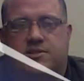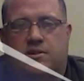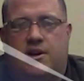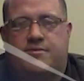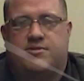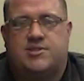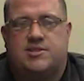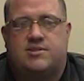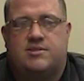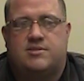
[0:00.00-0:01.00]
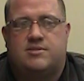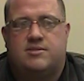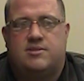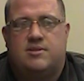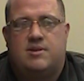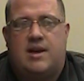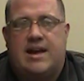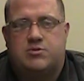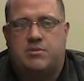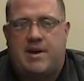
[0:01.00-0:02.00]
a lot of resistance.
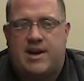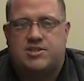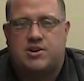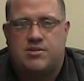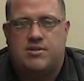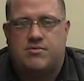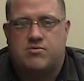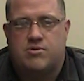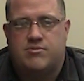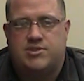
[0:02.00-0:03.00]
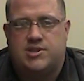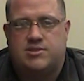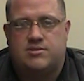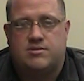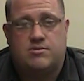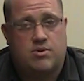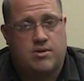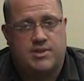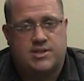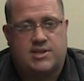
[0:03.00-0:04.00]
As we pass current through a resistor,
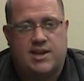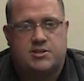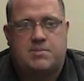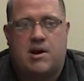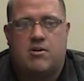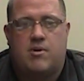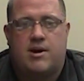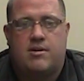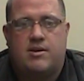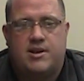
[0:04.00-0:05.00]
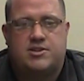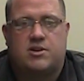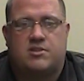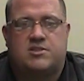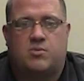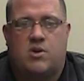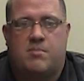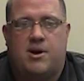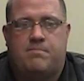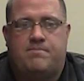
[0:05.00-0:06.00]
or in this case power wire, it starts to warm
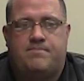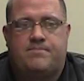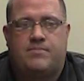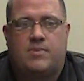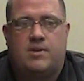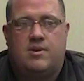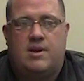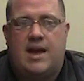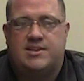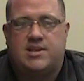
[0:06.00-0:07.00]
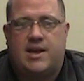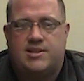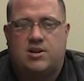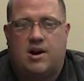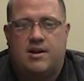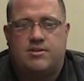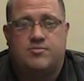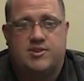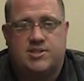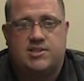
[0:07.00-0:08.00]
up. As it gets hot, the
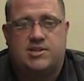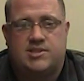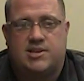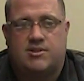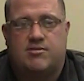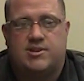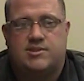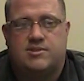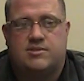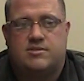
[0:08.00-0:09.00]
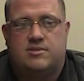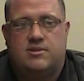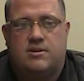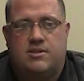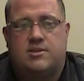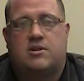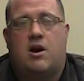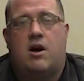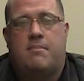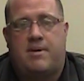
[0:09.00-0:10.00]
resistance increases. This
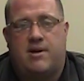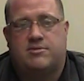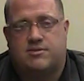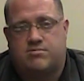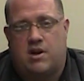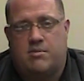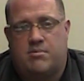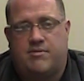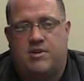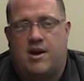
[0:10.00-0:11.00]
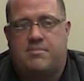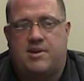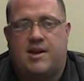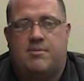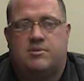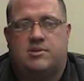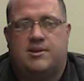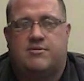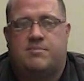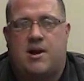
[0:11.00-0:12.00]
compounds the problem of not being able to
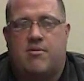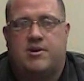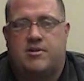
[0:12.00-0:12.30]
deliver power to